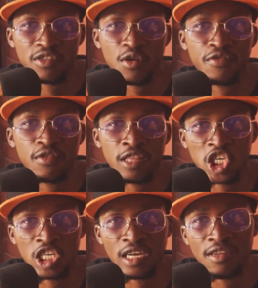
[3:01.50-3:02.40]
of
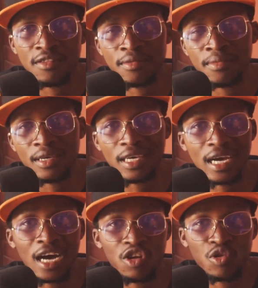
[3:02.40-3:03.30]
nationalism
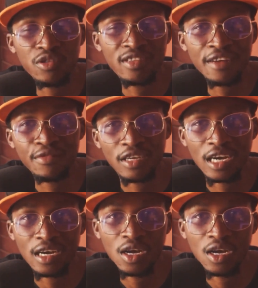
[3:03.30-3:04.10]
across Africa.